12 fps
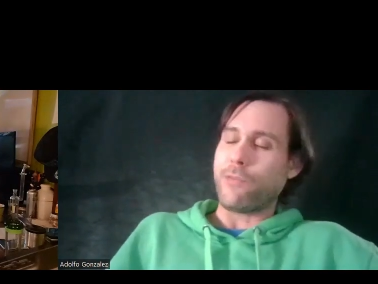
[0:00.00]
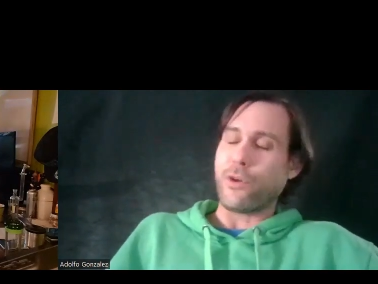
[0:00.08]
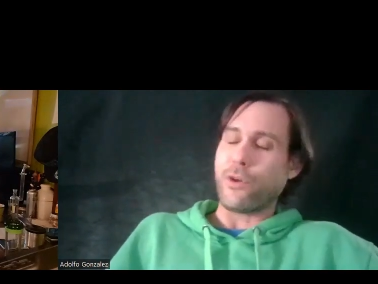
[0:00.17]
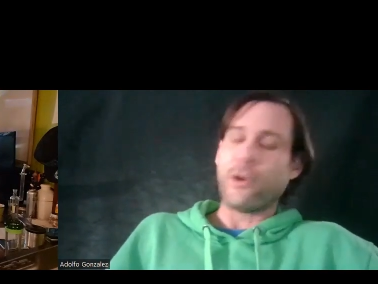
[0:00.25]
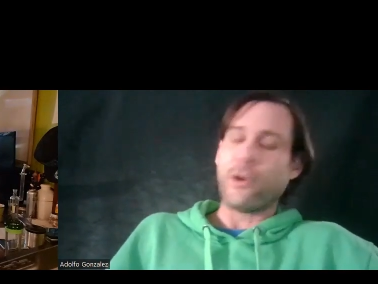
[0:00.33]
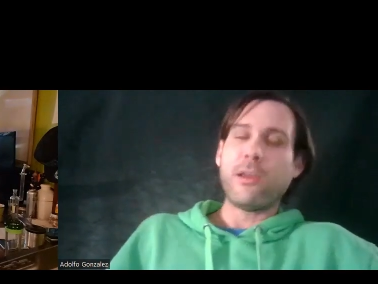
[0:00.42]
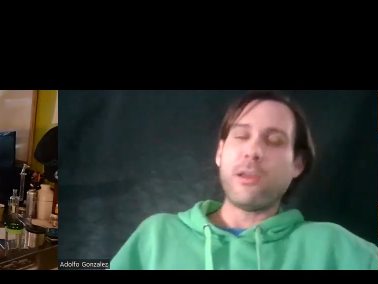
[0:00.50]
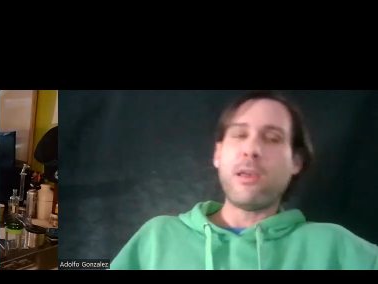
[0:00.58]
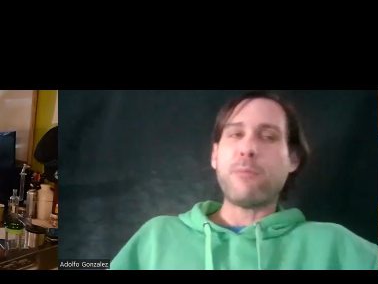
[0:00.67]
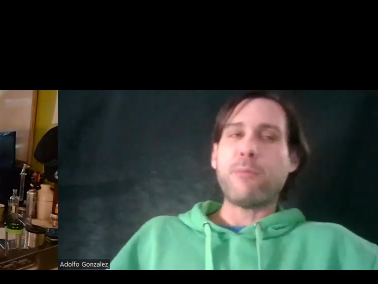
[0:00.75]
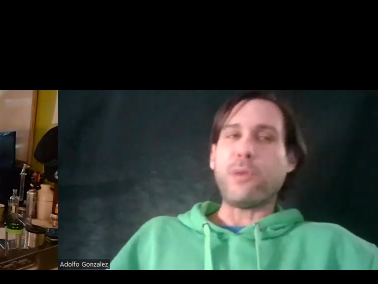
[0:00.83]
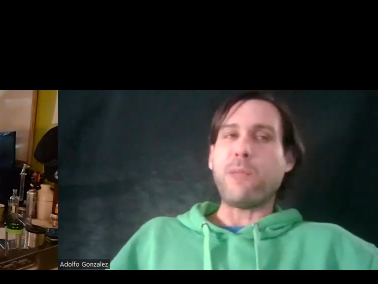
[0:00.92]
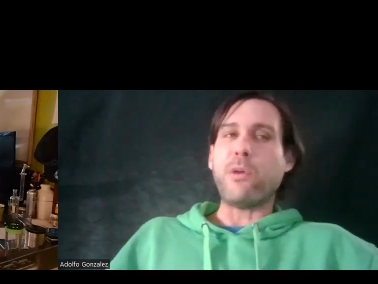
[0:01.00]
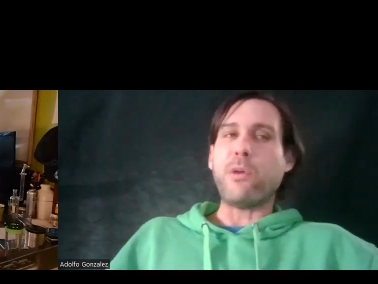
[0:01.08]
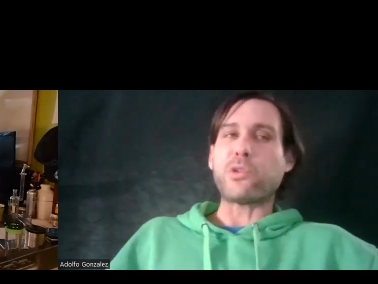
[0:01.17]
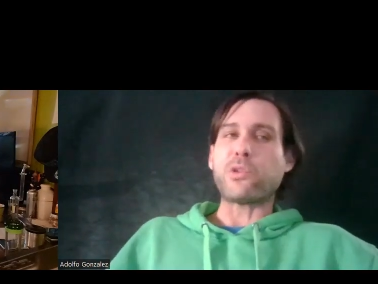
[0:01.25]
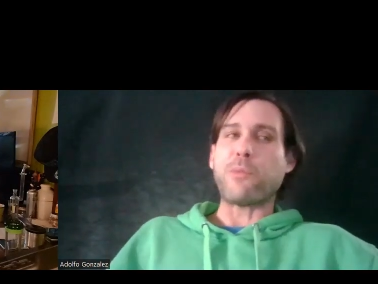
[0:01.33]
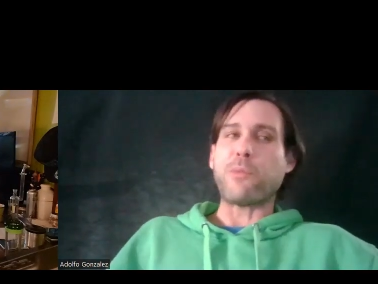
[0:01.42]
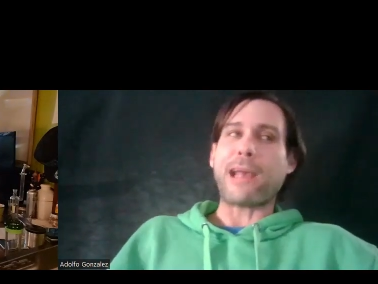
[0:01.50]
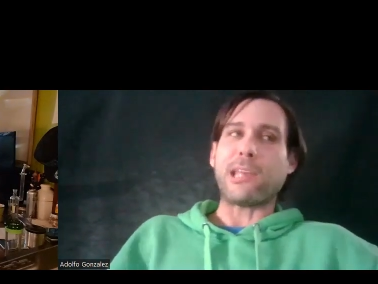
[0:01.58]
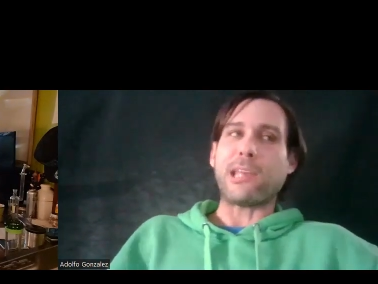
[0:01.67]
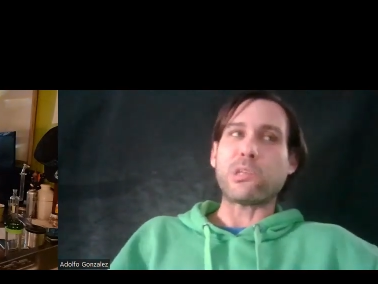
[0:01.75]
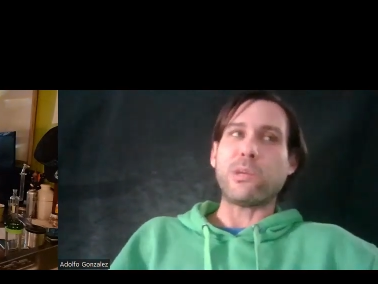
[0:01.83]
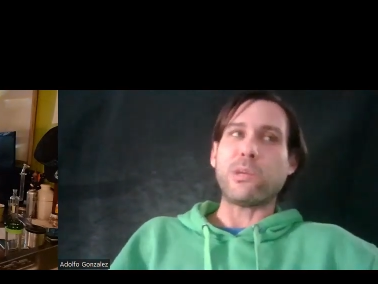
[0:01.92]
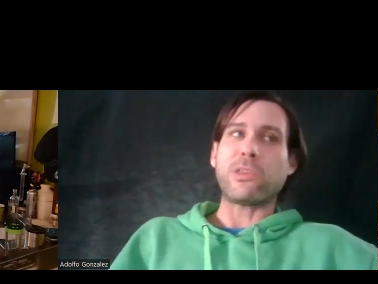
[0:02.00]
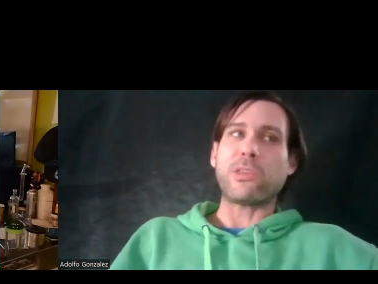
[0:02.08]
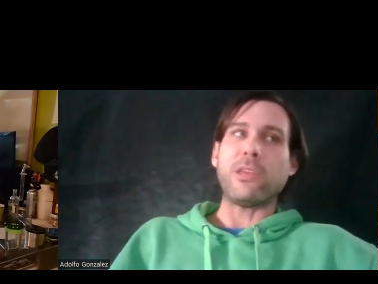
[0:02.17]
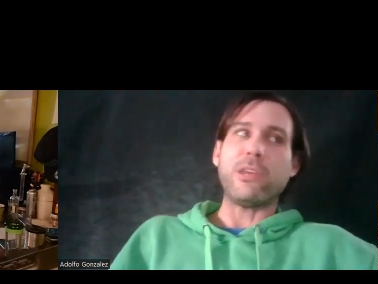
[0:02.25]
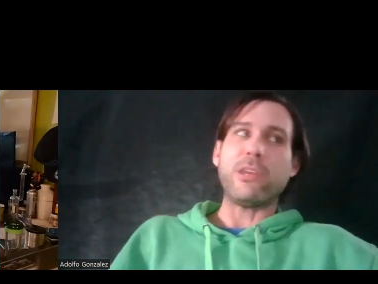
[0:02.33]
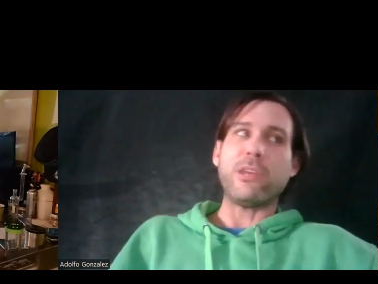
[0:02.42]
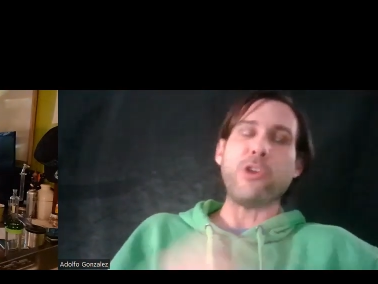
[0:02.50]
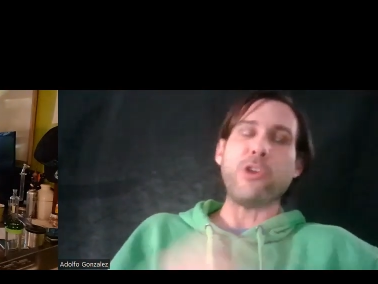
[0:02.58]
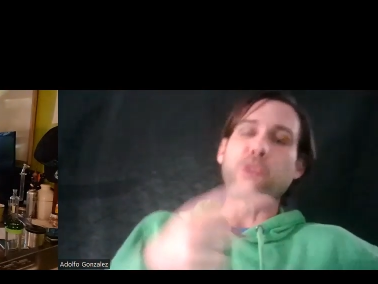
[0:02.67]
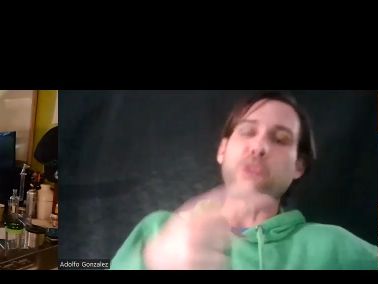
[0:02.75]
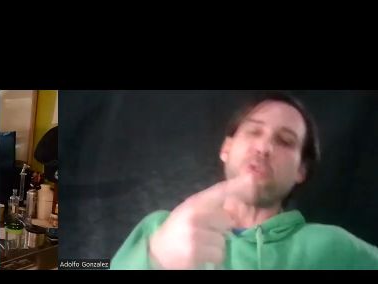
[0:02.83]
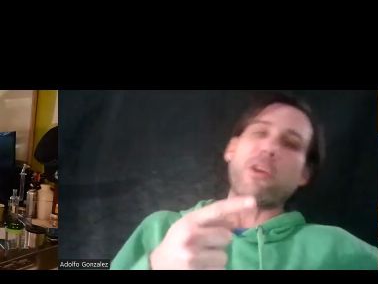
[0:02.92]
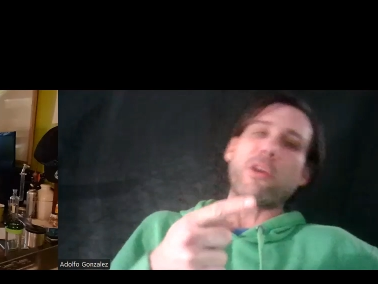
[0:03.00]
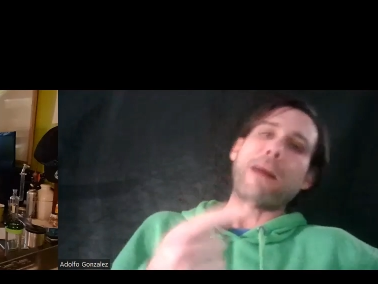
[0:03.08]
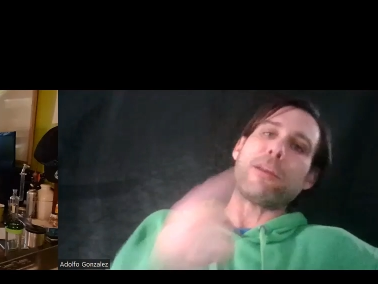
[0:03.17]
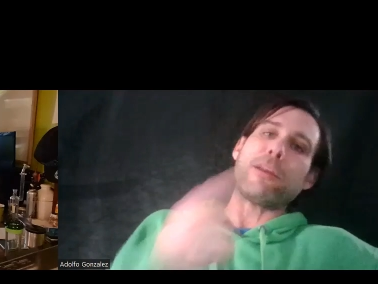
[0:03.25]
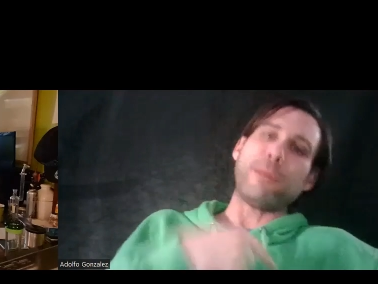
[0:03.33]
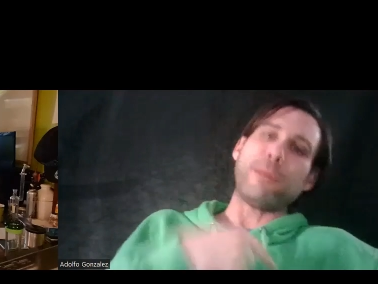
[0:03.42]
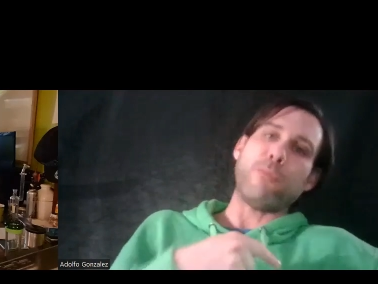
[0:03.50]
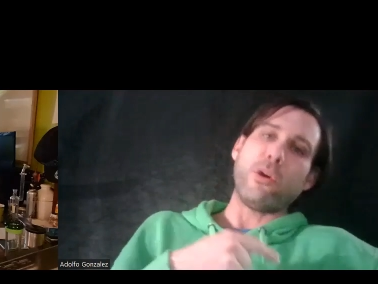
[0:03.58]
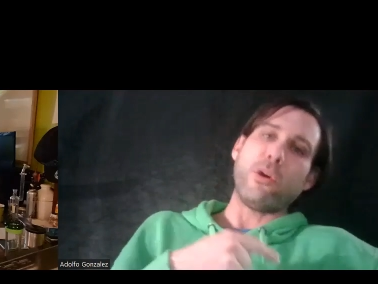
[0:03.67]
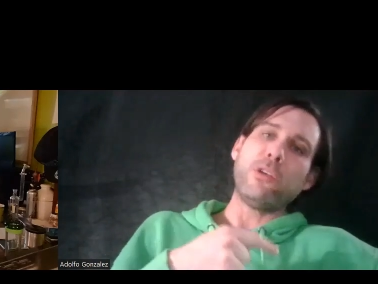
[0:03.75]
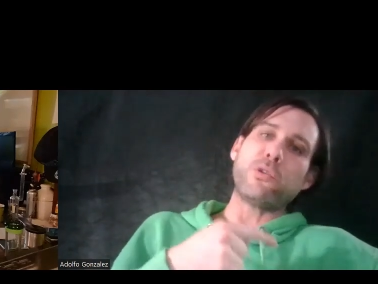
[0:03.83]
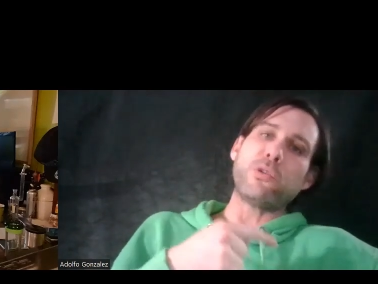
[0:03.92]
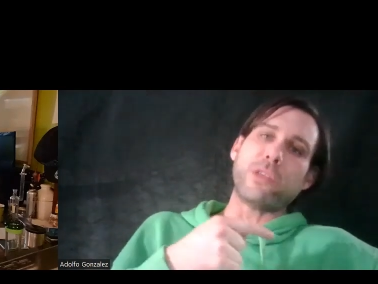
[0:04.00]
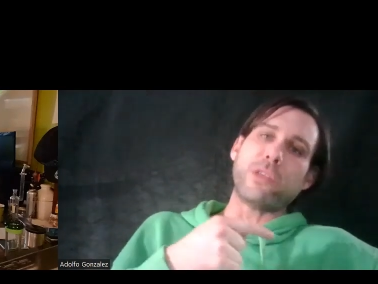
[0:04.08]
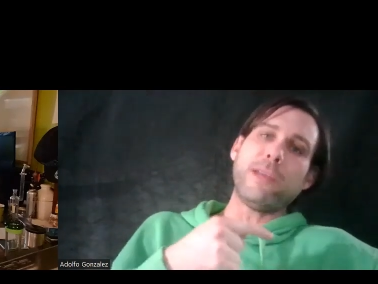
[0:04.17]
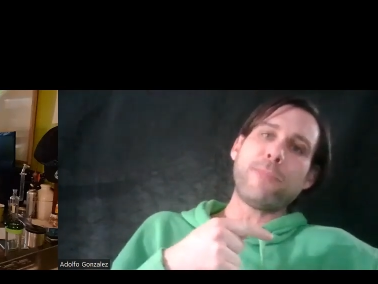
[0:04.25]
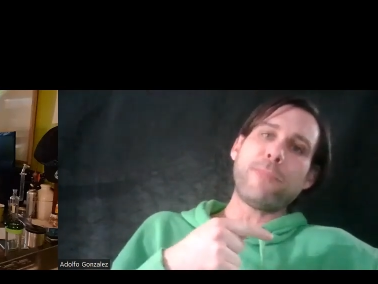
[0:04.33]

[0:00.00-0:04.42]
If you're putting moisture back into it, the nose will come out a bit more usually.